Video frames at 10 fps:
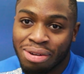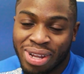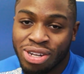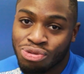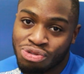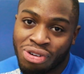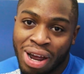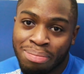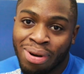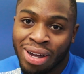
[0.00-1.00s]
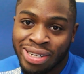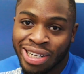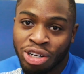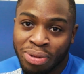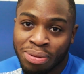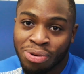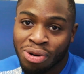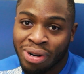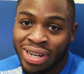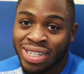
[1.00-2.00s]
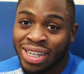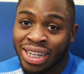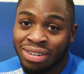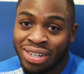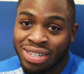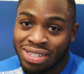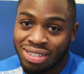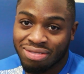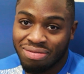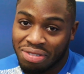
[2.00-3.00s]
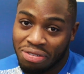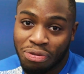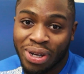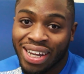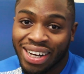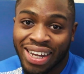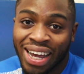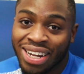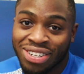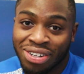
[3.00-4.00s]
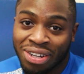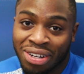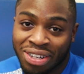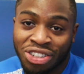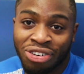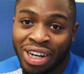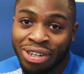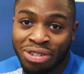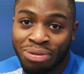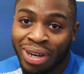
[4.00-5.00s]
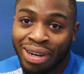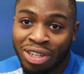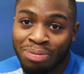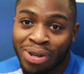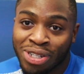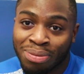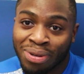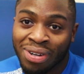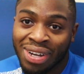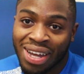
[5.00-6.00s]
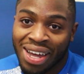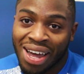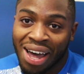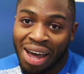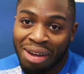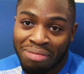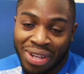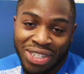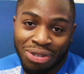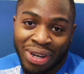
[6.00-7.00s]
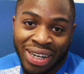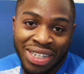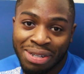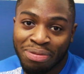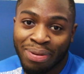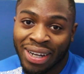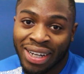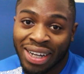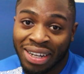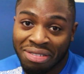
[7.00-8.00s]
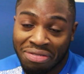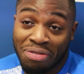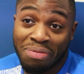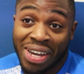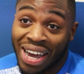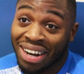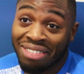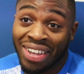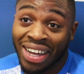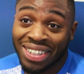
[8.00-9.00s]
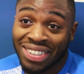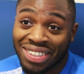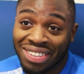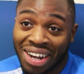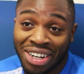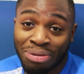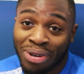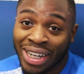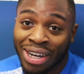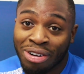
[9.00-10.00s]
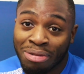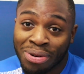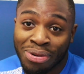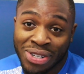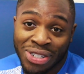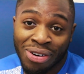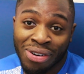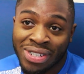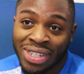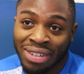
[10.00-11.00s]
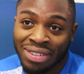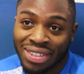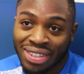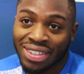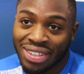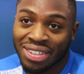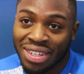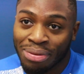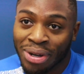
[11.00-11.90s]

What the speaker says: they do try and pass a little bit more, whereas here, it's if we can get it to the striker as quickly as possible, that's the way the teams play here. And for me, I love that. I just want to get on the ball and score, so it